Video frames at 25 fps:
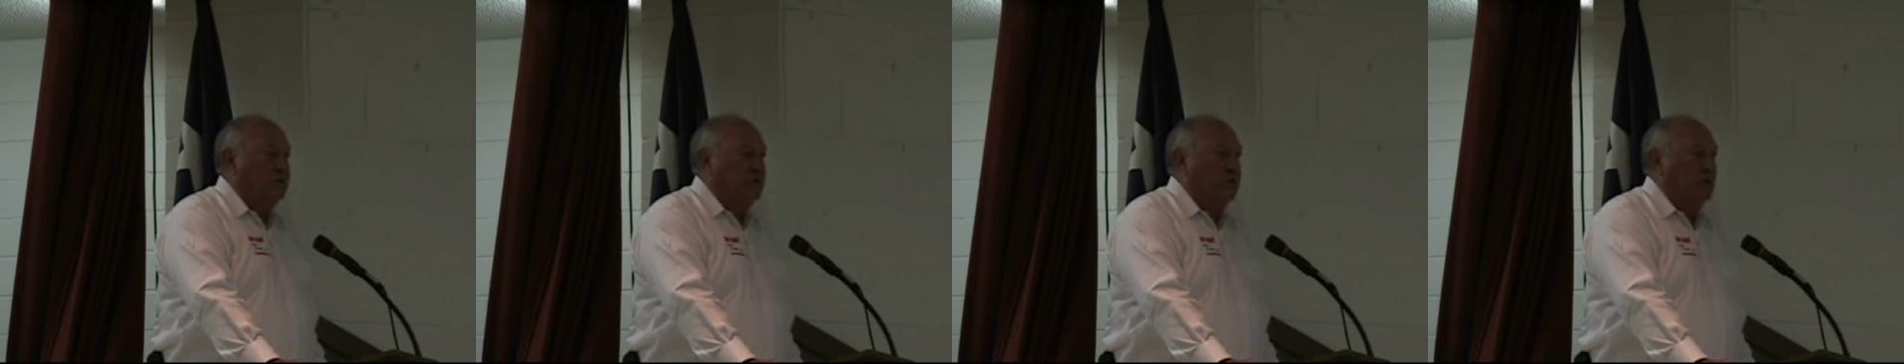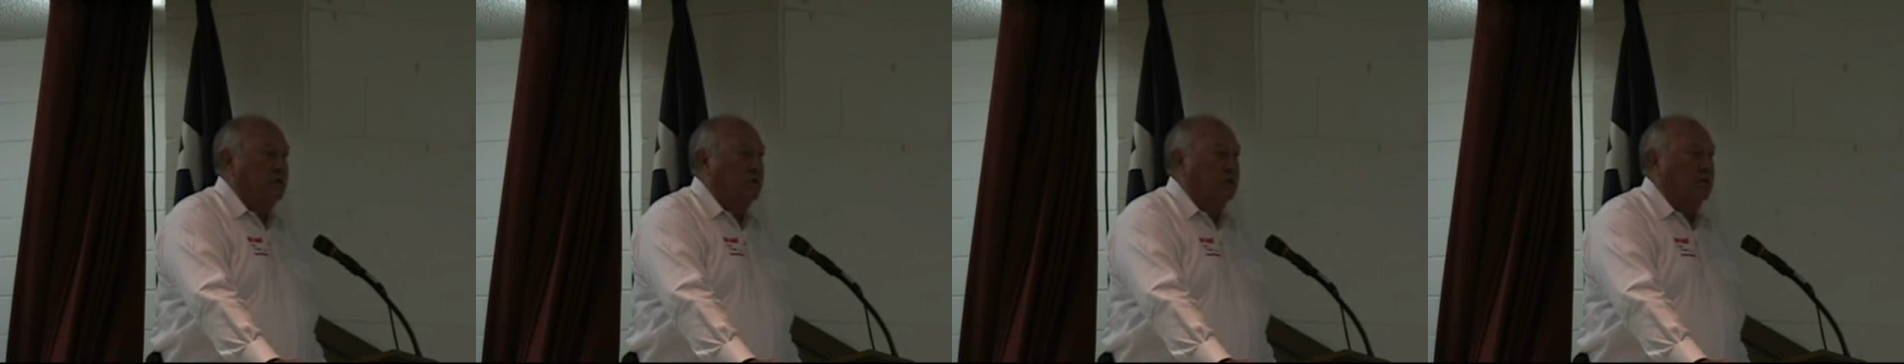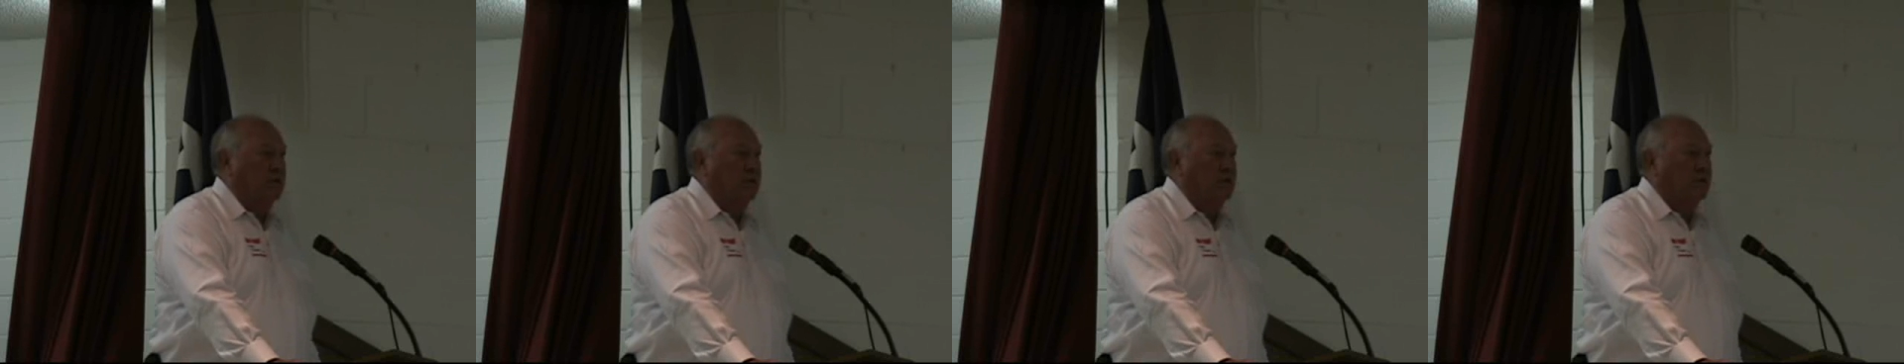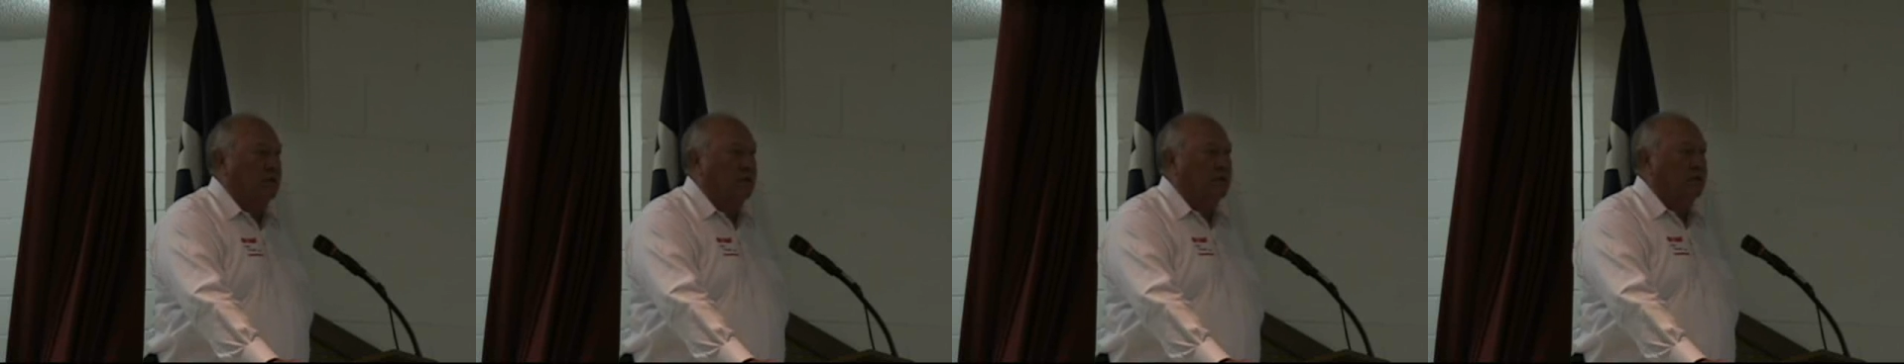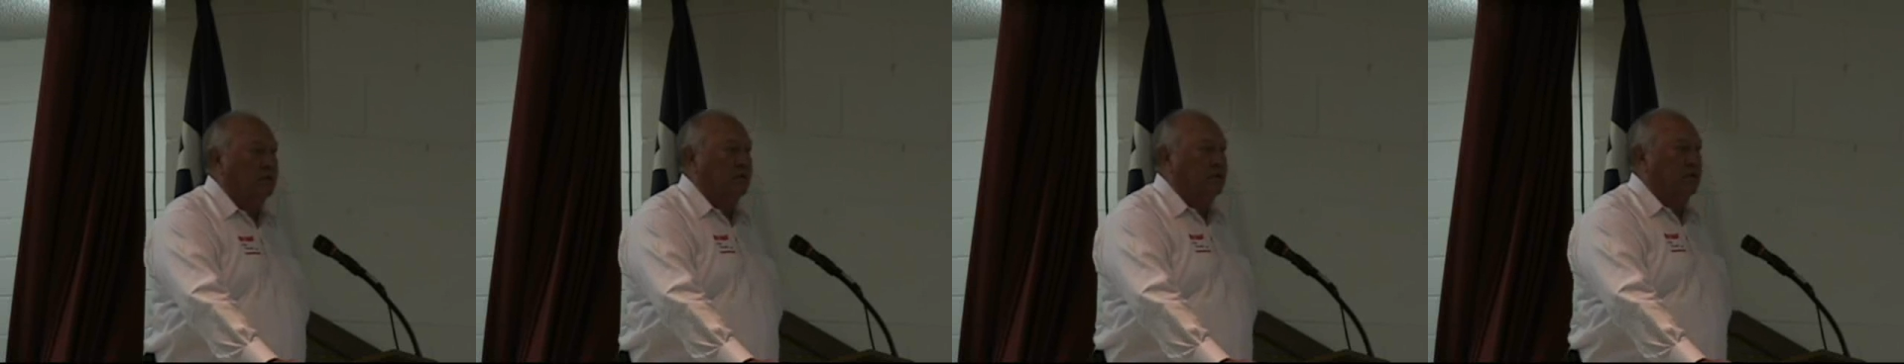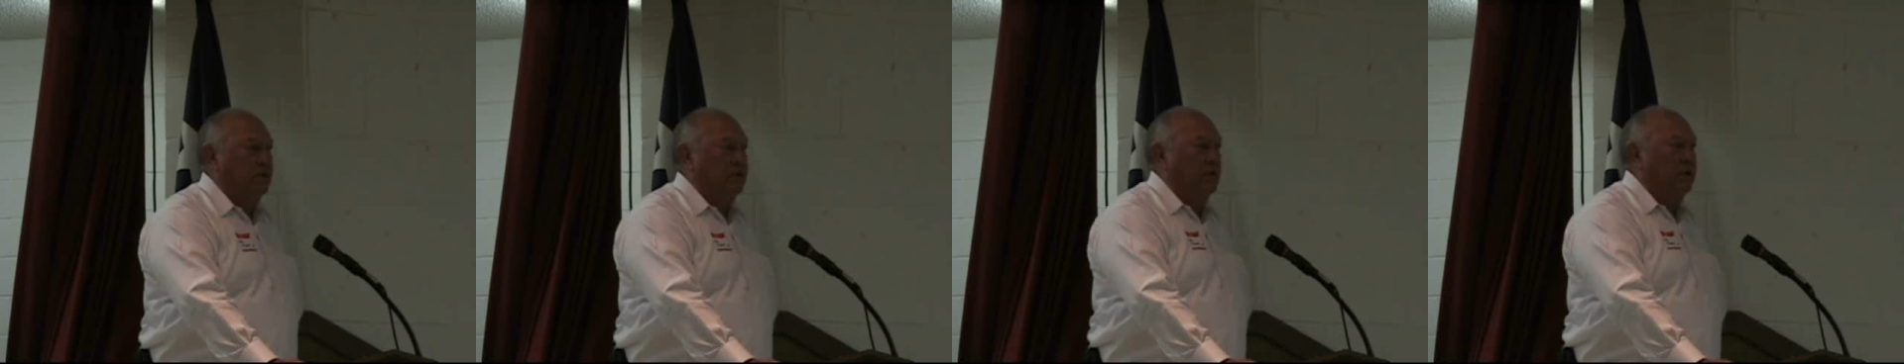
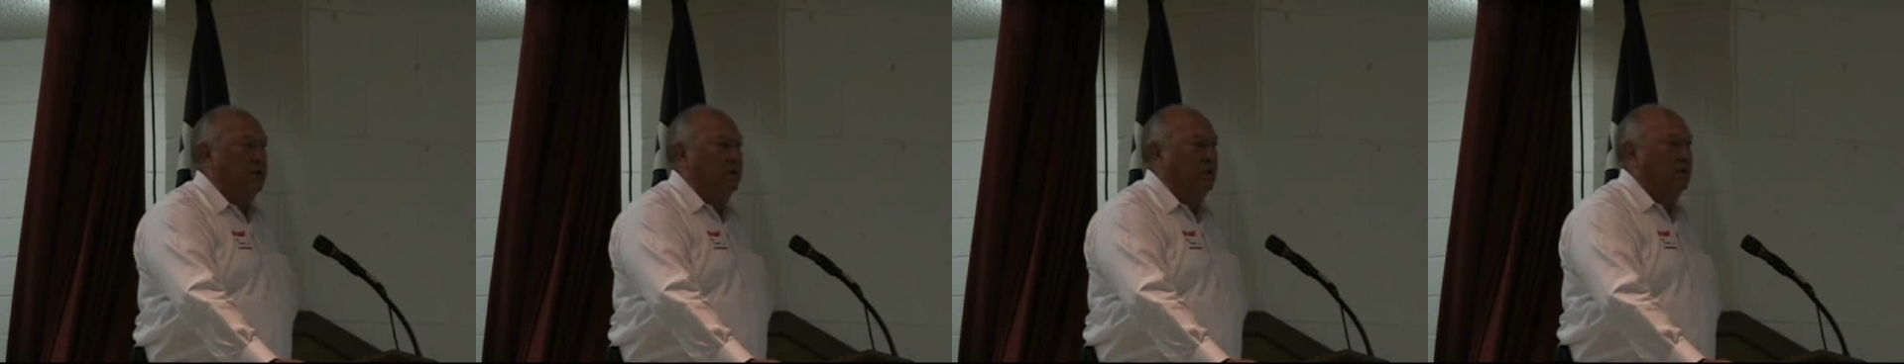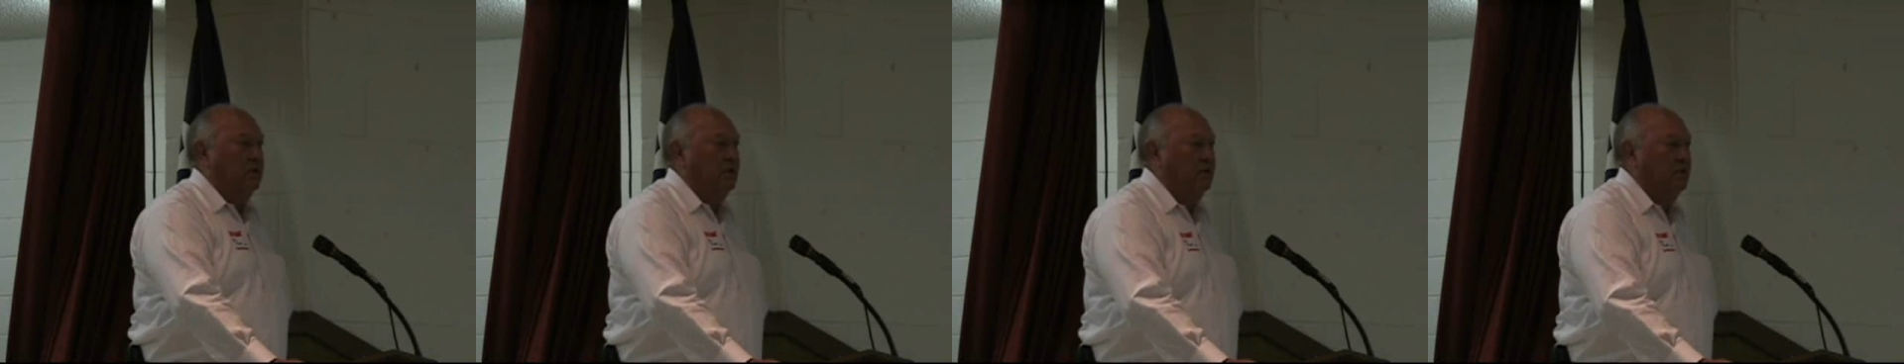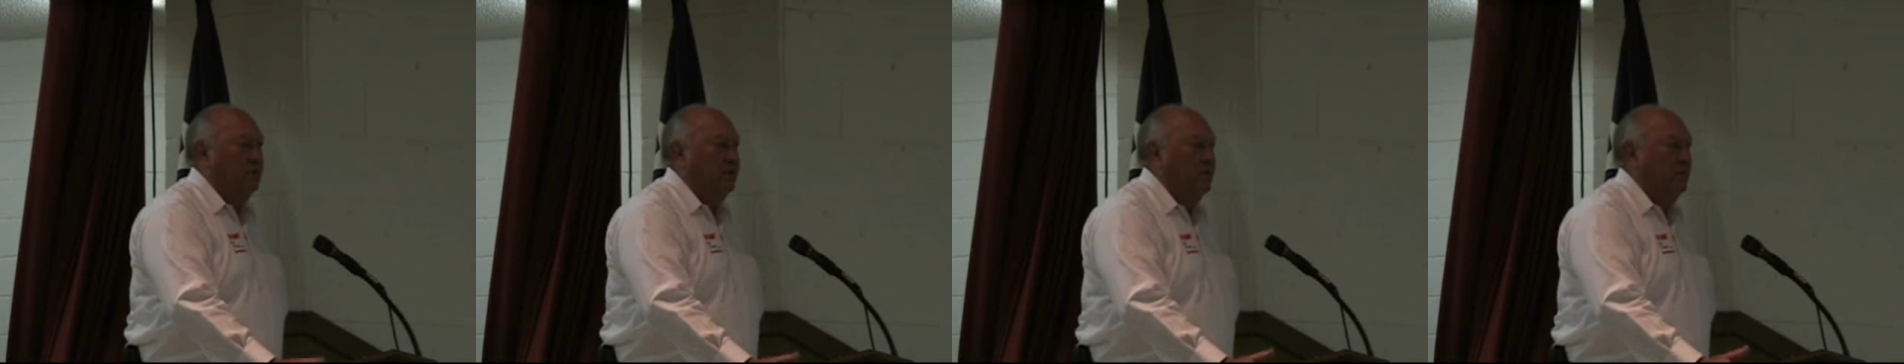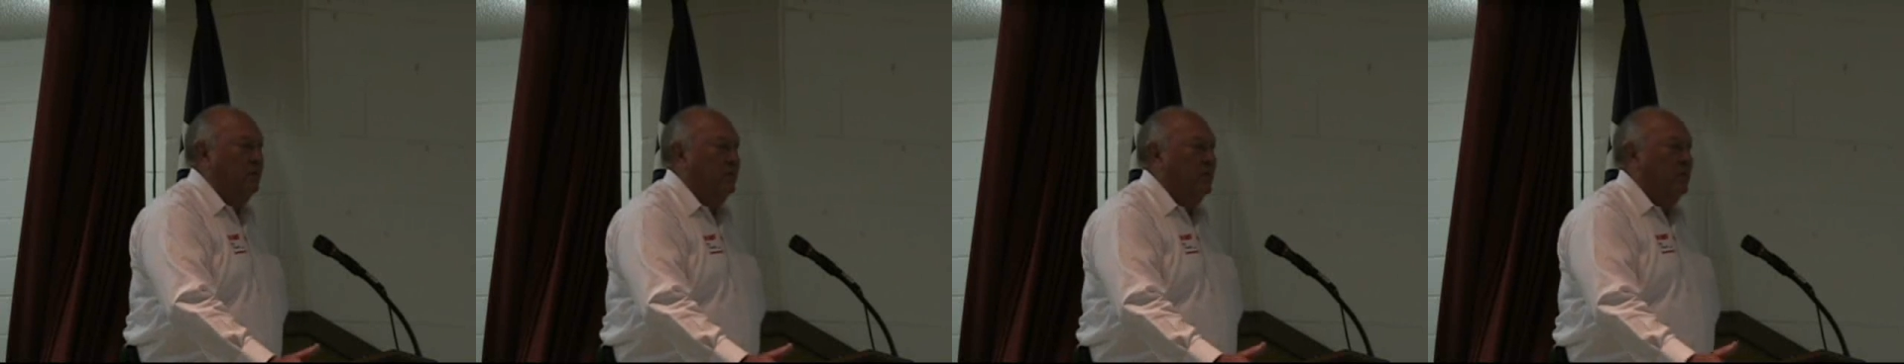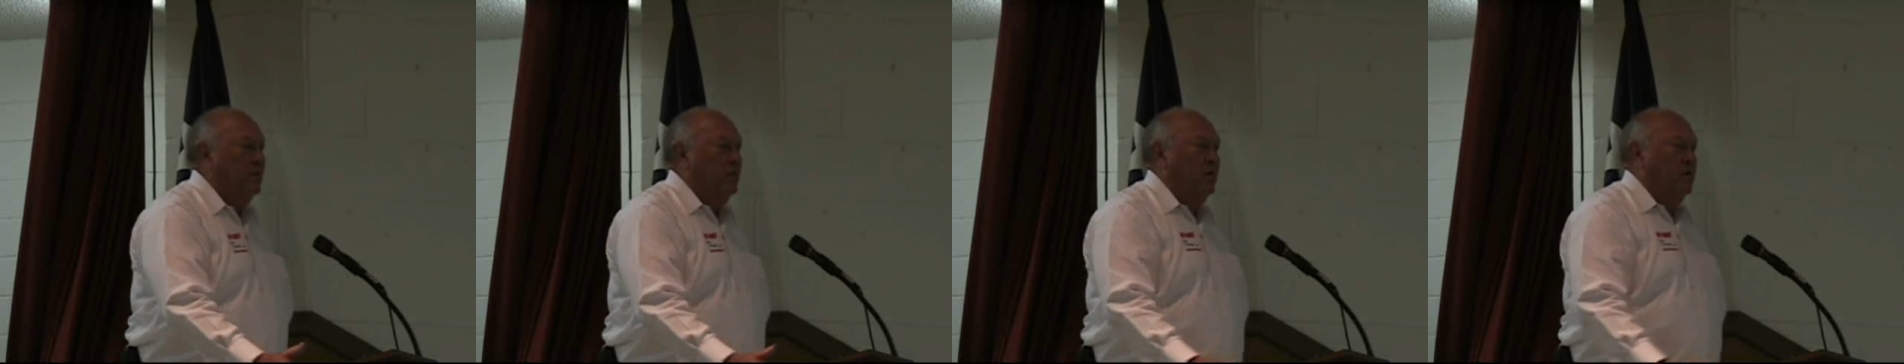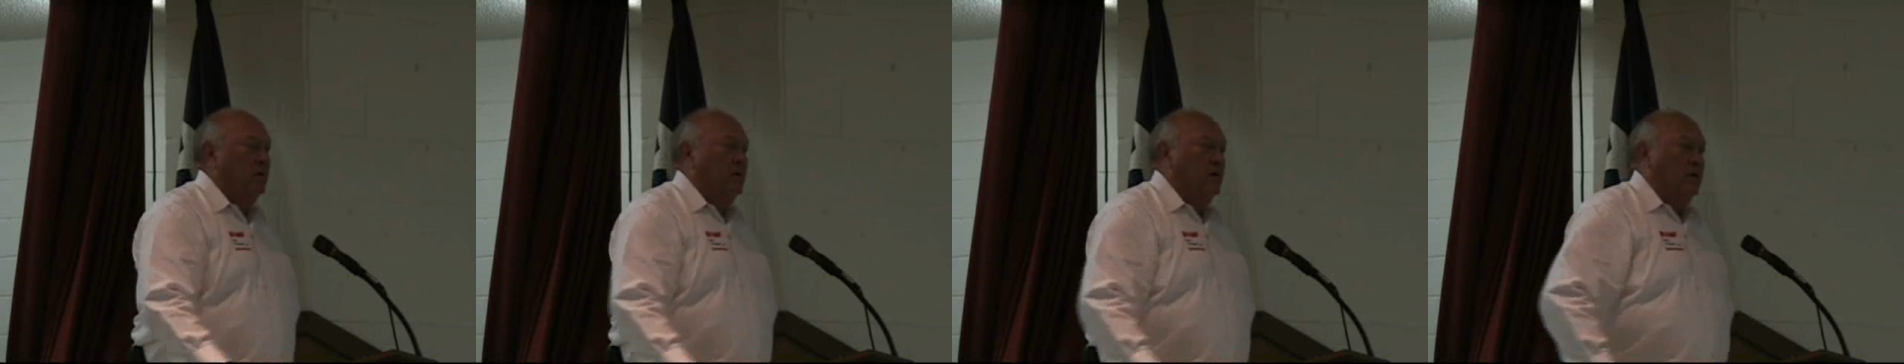Early
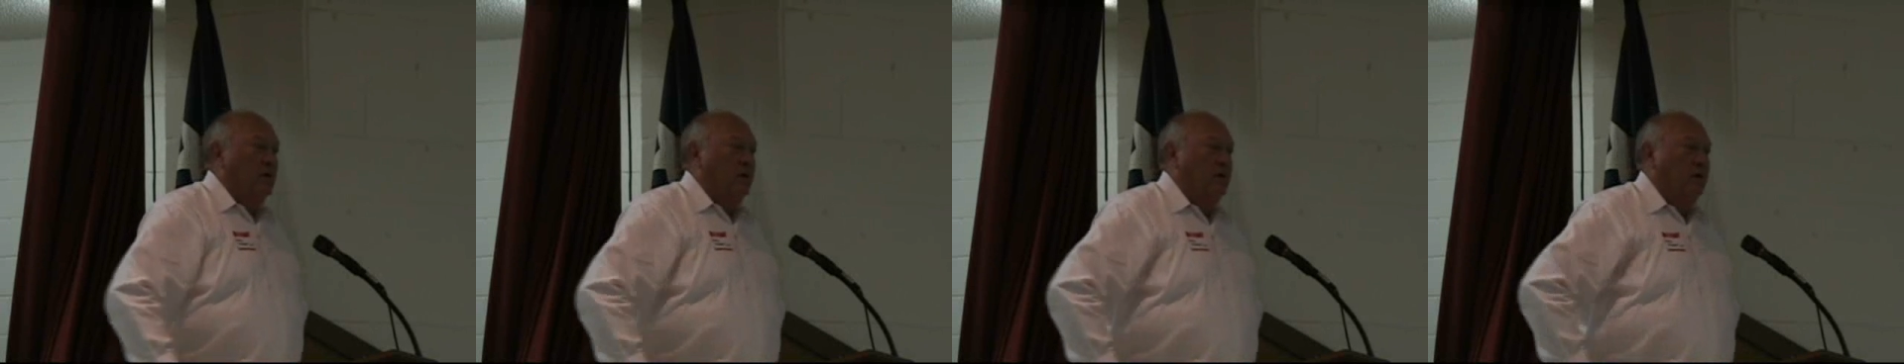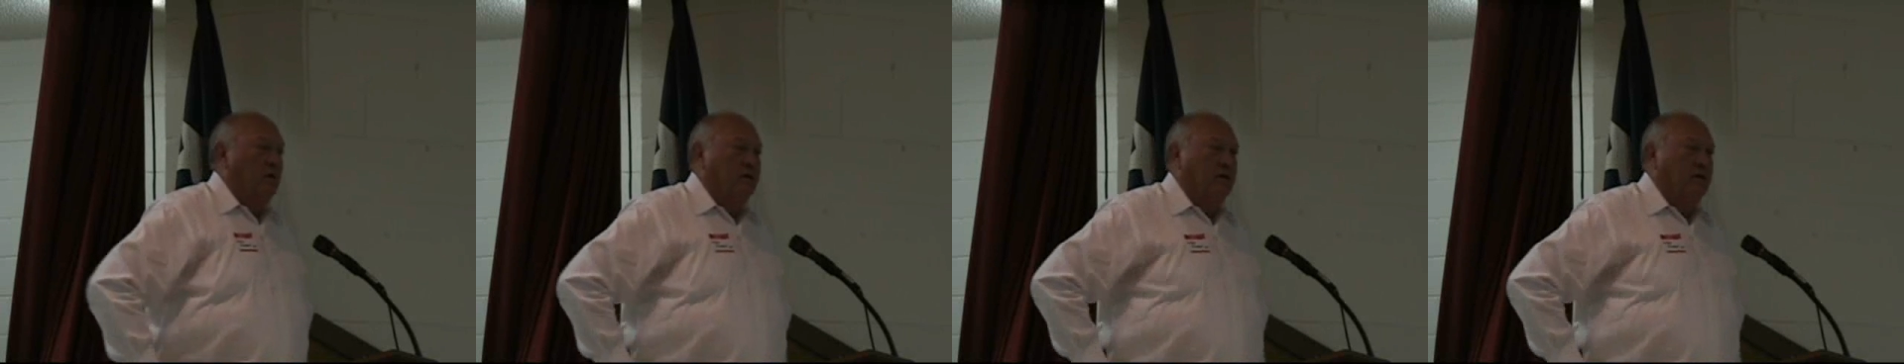this spring,